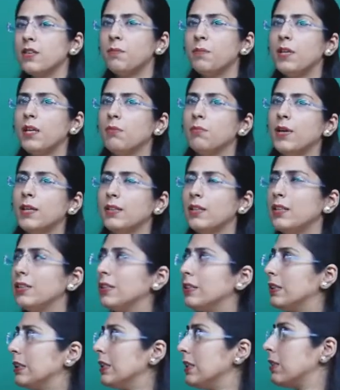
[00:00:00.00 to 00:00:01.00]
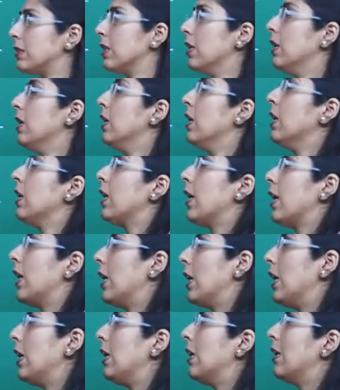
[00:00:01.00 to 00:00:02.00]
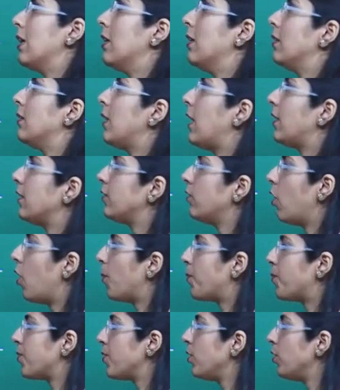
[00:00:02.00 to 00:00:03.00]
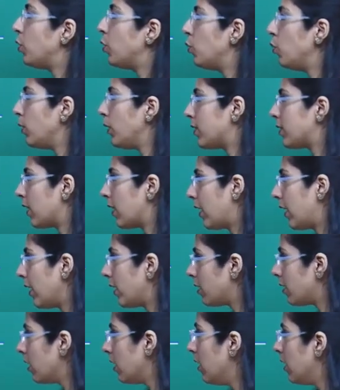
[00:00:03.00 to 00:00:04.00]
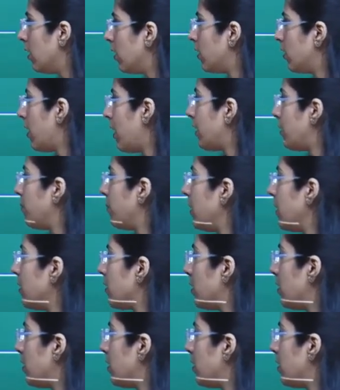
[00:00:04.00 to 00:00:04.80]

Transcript: a Minamata disease. A, that is option 2 is correct. That means